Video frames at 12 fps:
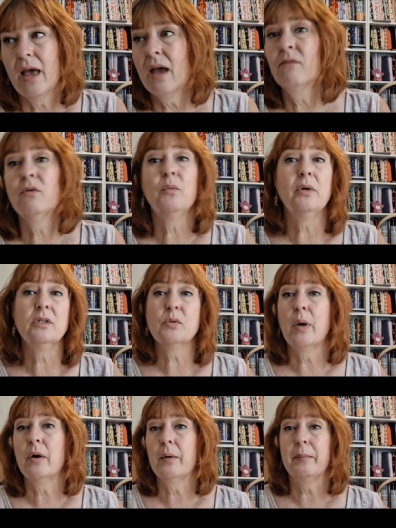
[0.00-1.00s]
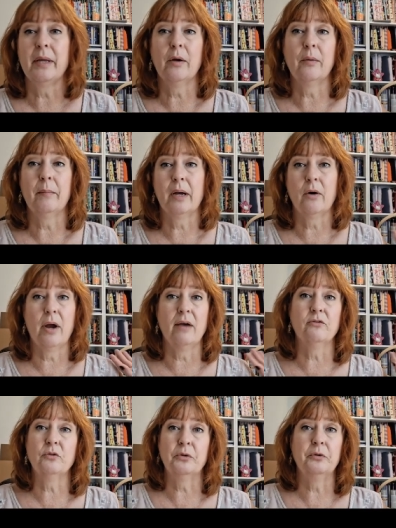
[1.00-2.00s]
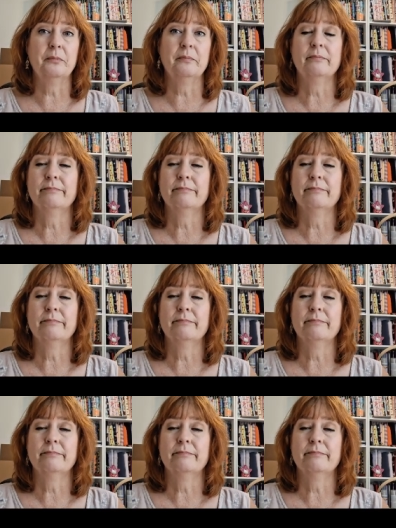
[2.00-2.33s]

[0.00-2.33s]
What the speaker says: Everyone is welcome here in my craft room.